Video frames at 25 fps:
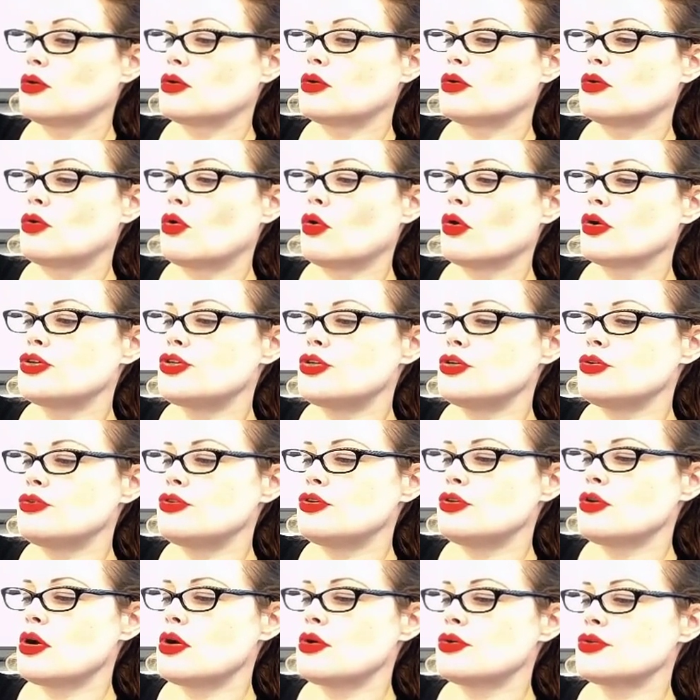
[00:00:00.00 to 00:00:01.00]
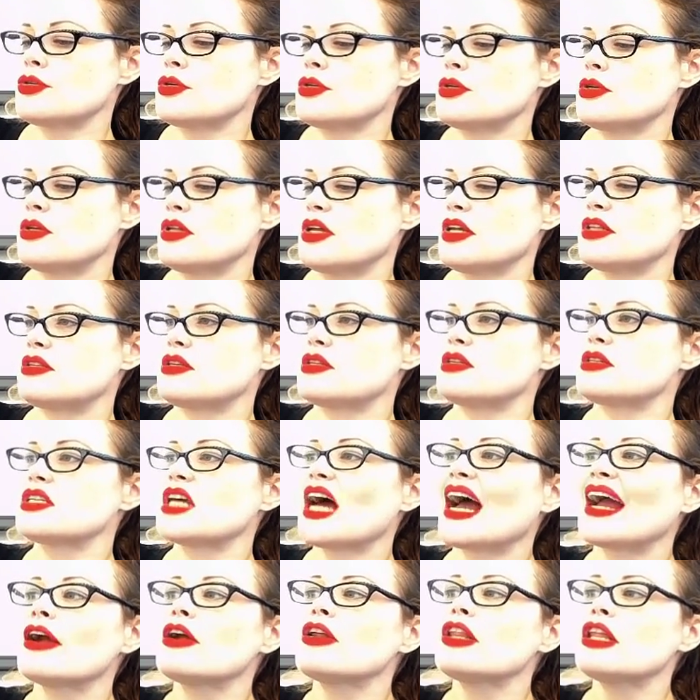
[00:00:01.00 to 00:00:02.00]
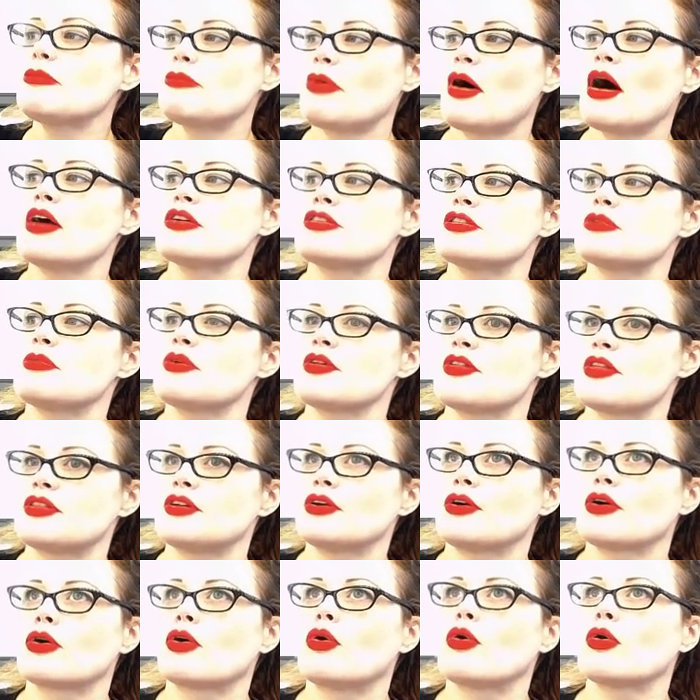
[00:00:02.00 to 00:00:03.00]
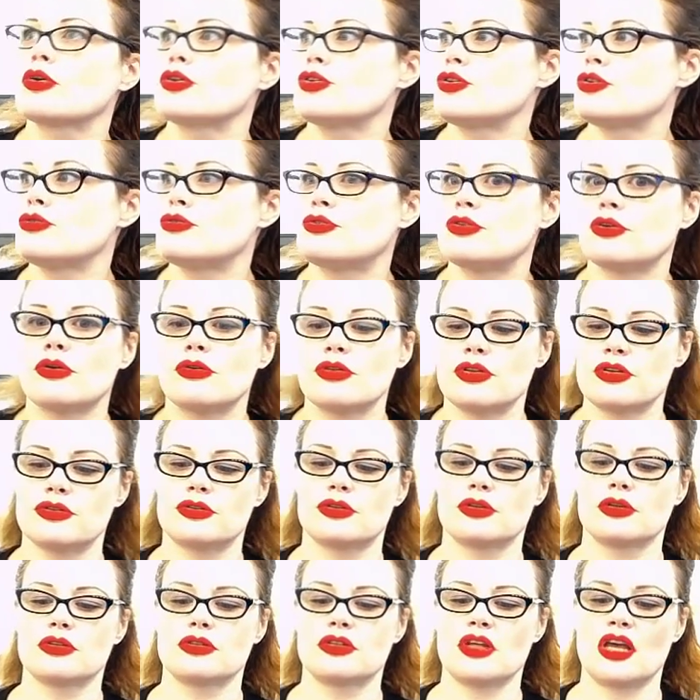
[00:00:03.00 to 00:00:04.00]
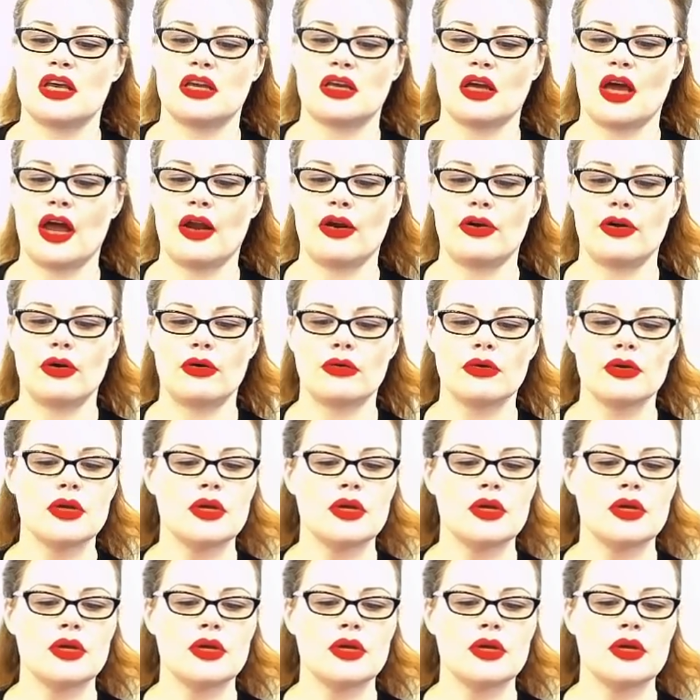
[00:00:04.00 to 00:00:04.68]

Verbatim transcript: core 2 duos. It's entirely possible that they're a Core 2 duo. This looks like, I don't know,